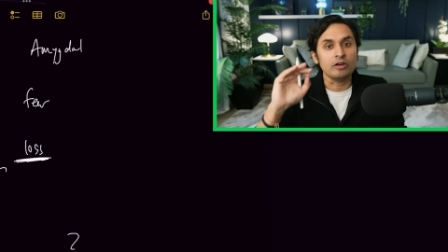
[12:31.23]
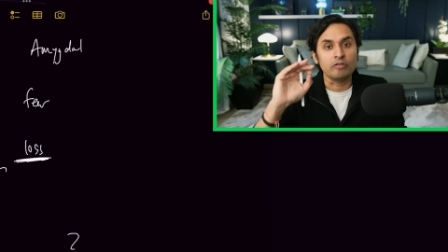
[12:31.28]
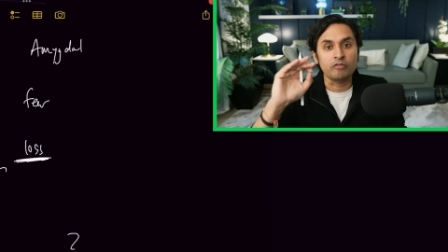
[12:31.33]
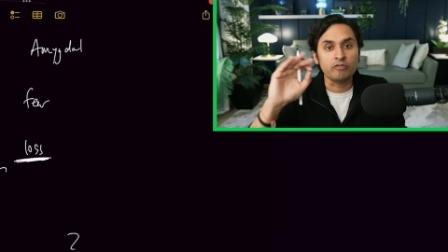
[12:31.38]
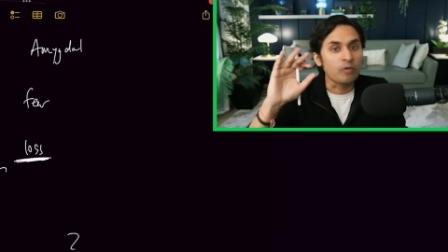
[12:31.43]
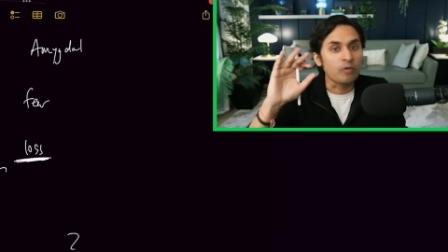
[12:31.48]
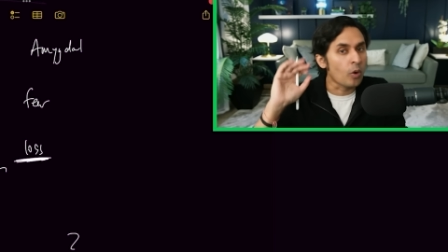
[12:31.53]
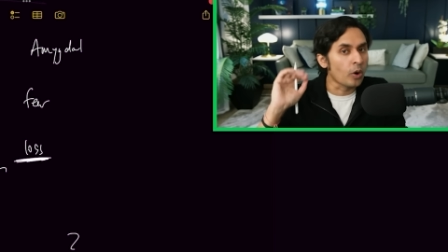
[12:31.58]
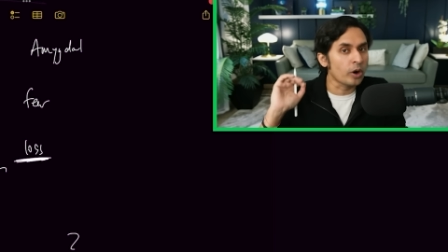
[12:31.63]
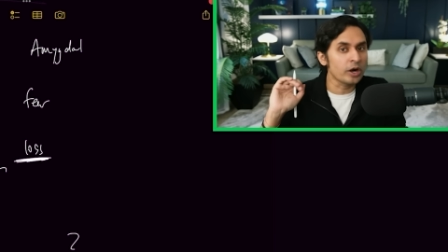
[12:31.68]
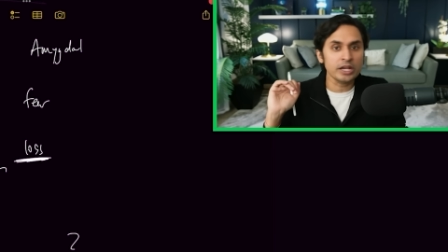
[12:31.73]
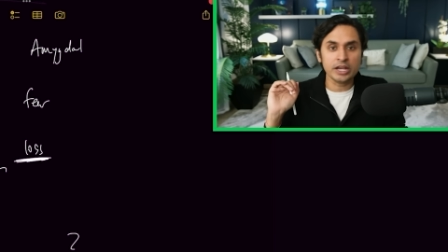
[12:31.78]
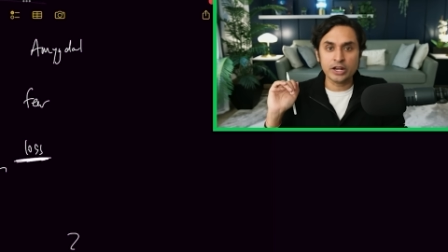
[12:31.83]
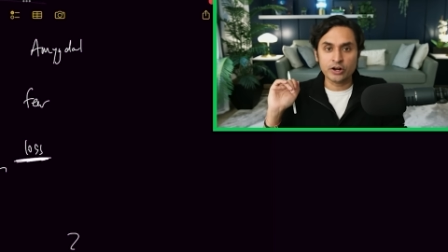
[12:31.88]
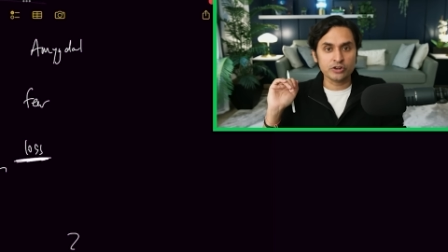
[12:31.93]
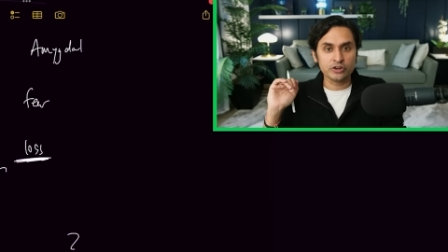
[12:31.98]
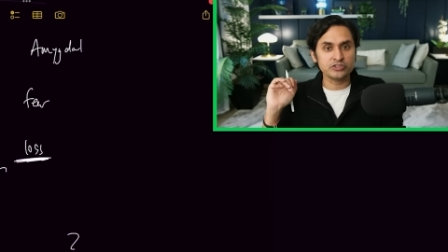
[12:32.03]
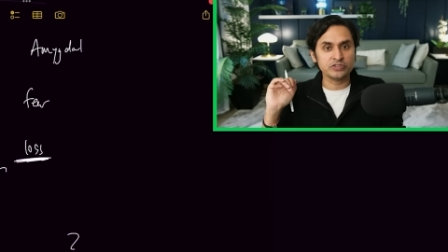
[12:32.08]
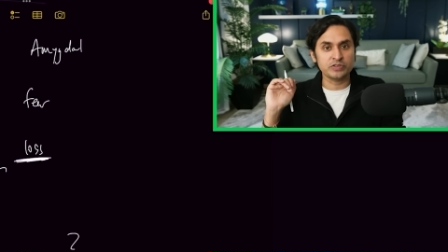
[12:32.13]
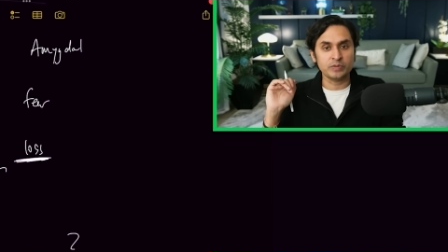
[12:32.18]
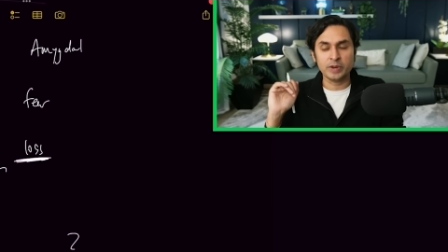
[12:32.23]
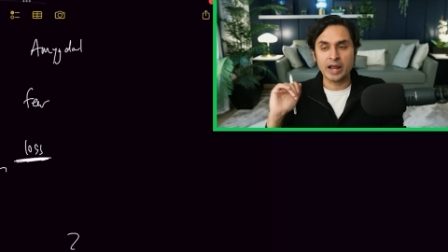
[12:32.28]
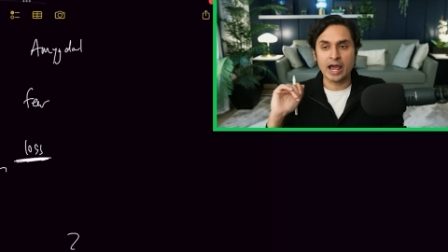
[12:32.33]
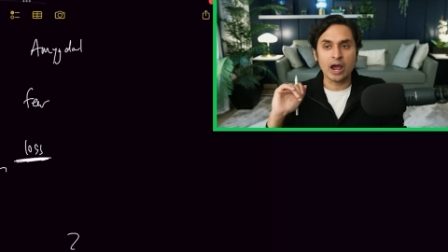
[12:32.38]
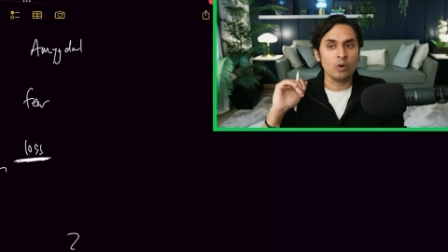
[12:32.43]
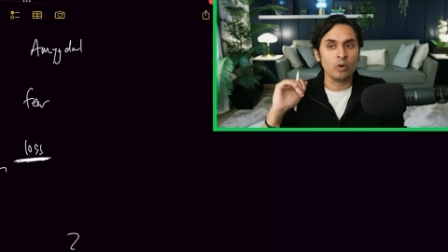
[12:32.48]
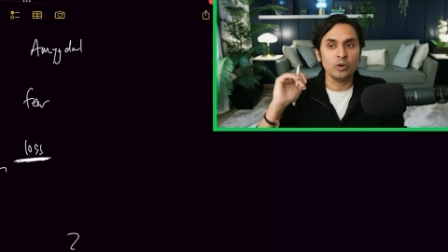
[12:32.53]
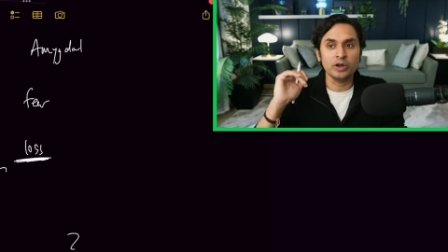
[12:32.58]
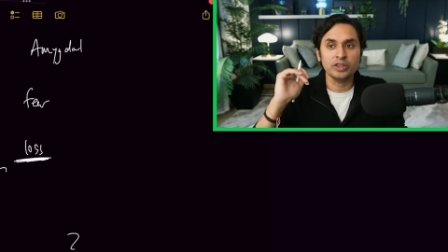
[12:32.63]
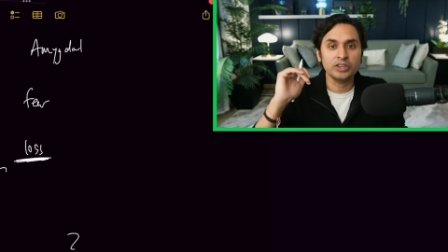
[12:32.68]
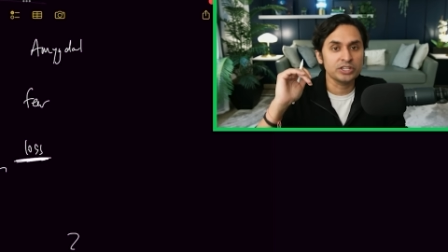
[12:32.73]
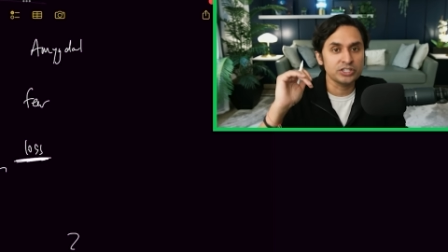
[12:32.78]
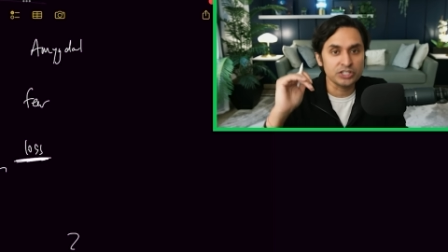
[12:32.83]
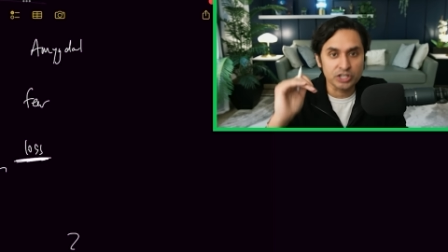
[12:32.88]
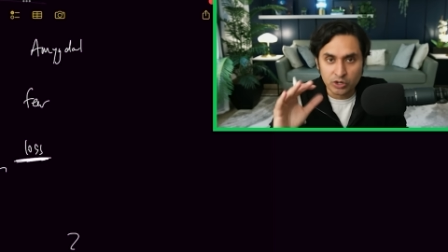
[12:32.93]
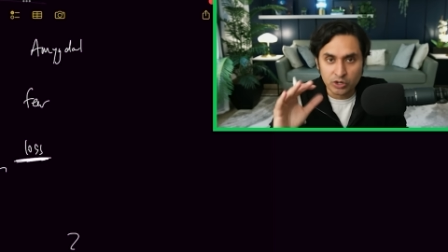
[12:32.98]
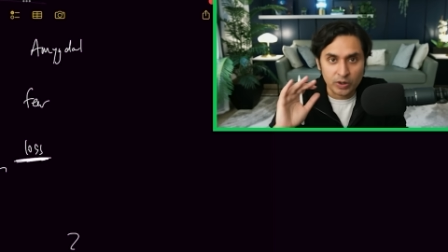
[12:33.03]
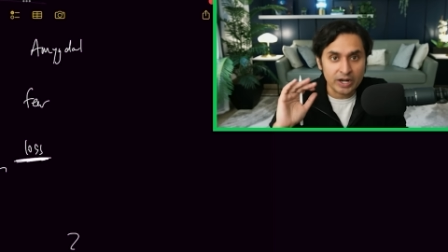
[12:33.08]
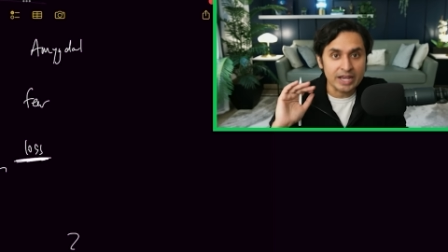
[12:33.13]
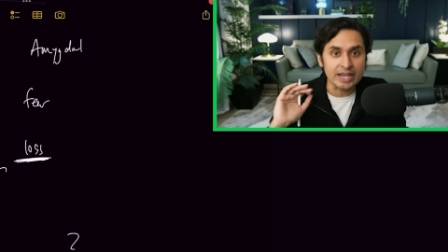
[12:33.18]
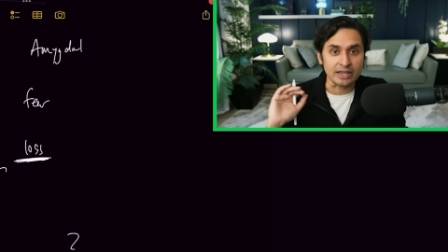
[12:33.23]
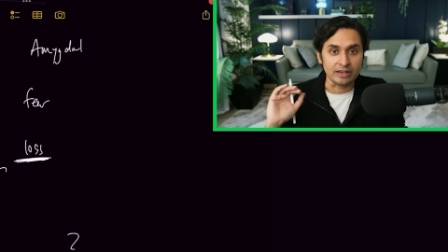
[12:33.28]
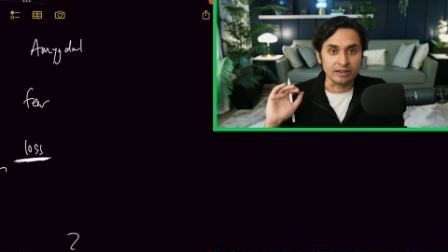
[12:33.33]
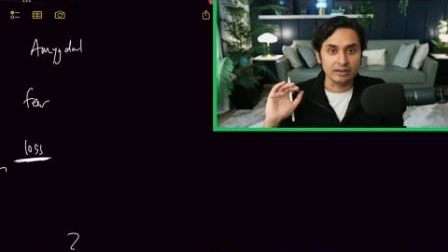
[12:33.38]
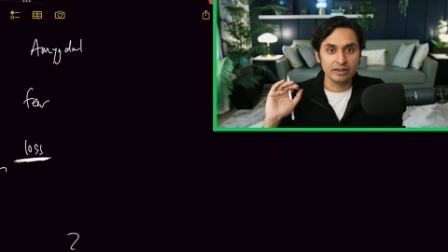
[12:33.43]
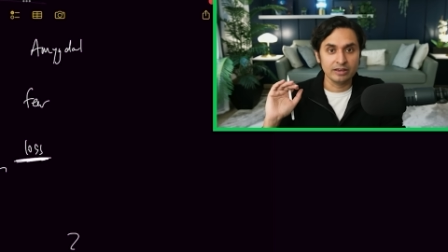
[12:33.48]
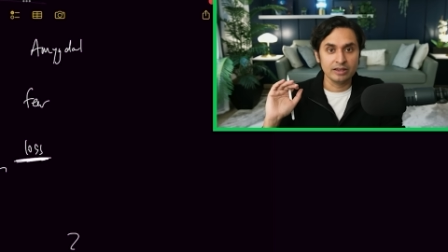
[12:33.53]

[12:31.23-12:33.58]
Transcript: 4 years from now with a degree